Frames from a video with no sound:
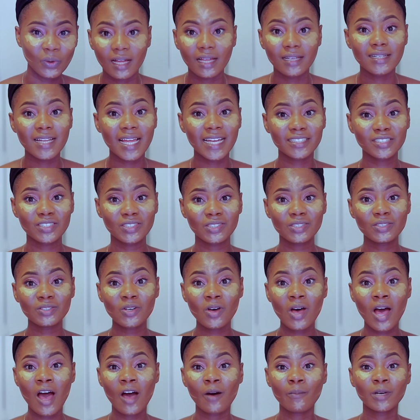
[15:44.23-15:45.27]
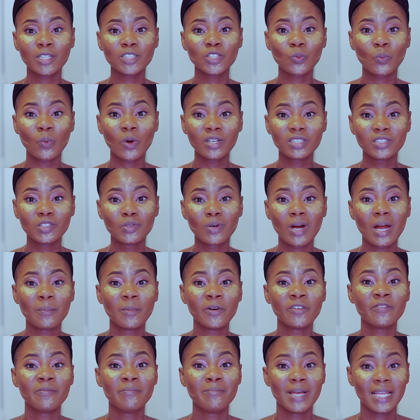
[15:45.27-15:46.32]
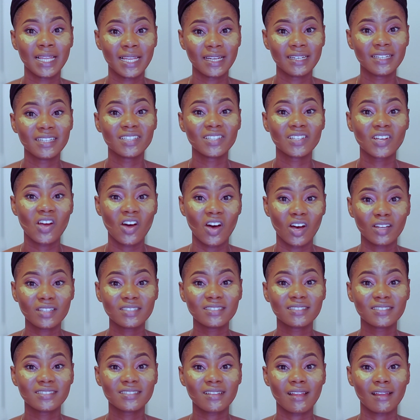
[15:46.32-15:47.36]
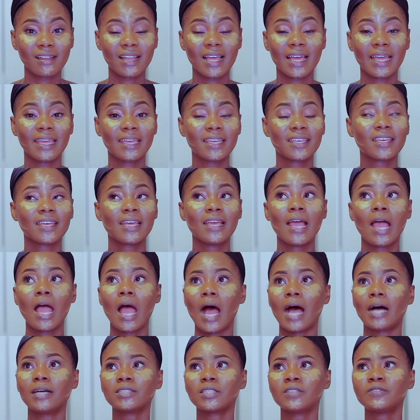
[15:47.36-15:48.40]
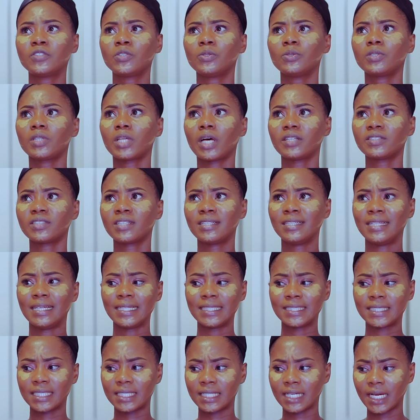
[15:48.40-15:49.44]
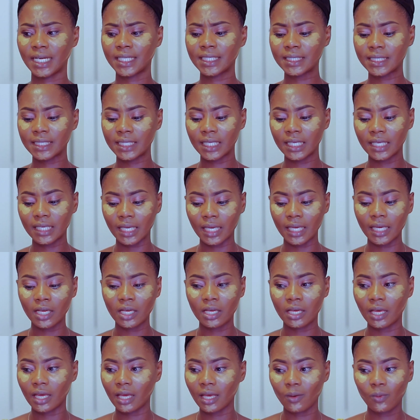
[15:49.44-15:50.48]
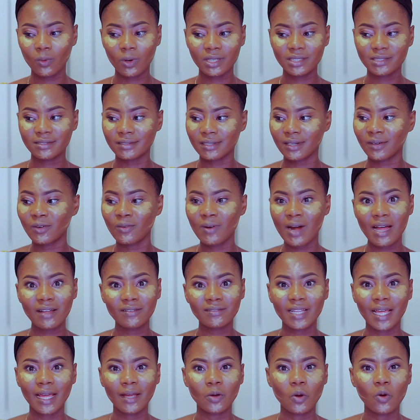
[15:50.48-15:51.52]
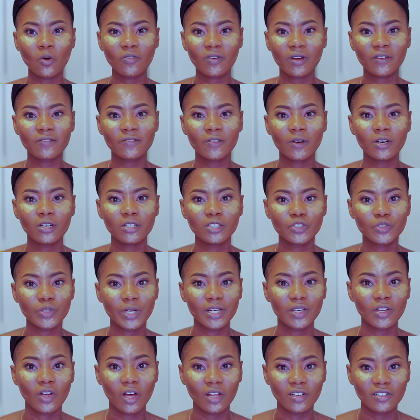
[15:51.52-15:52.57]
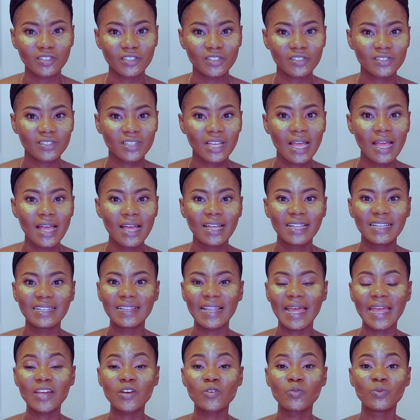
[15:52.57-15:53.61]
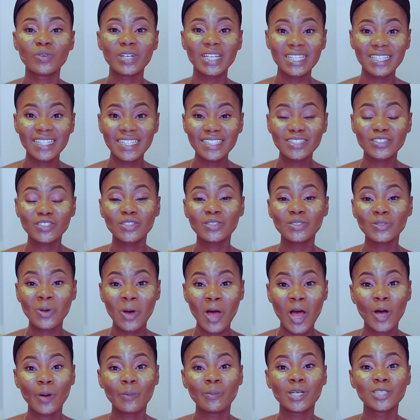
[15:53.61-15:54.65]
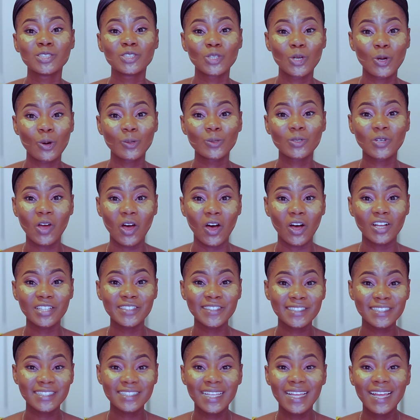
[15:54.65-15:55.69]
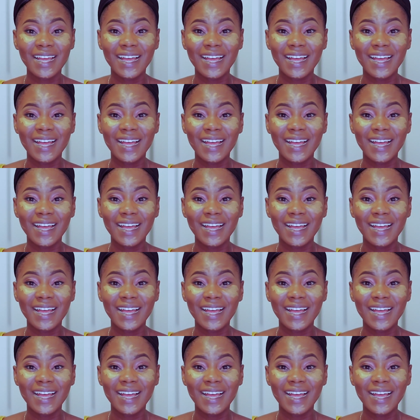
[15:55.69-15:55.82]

Like, do you know how much 1 gram of melanin costs? Like, as of 2018, I think it was around like over $400. Like, really? Do you know how much gold costs?